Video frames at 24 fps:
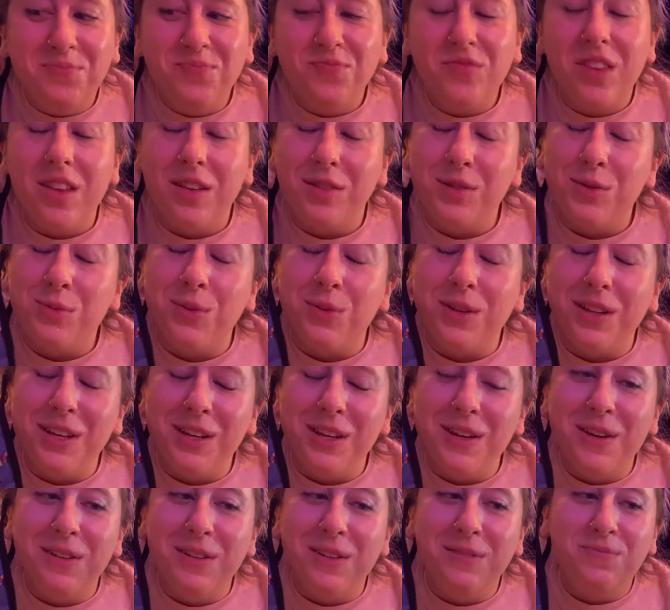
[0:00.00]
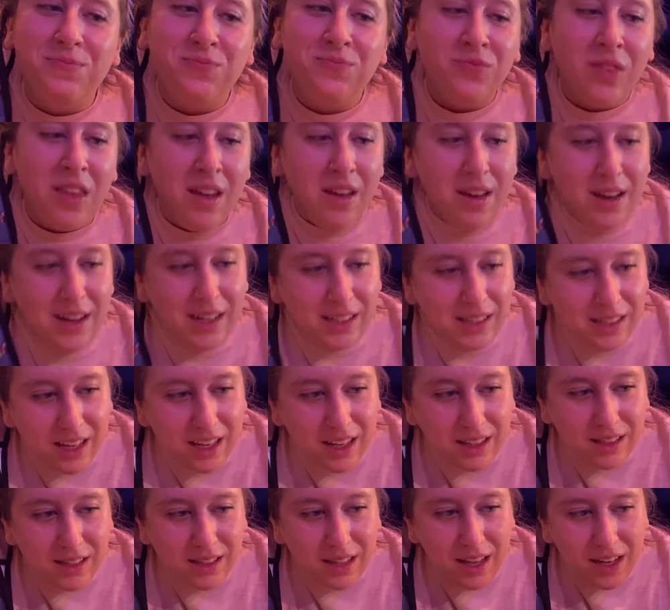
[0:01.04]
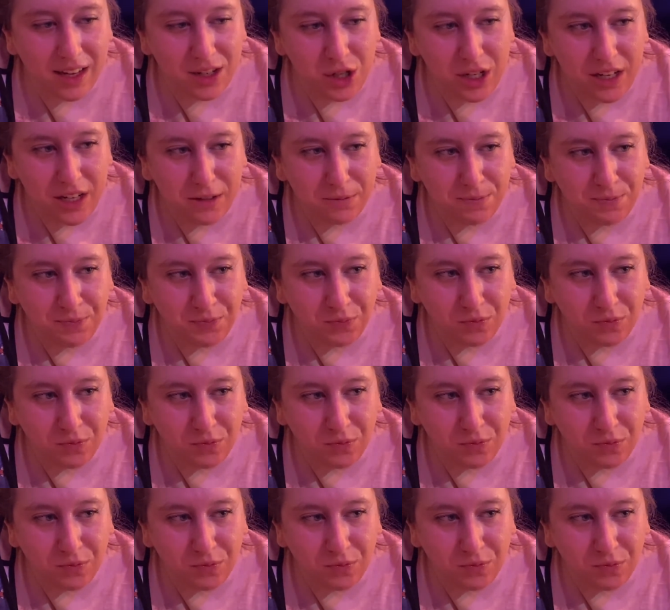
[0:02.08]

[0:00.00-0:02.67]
That's really good. It's like a slushy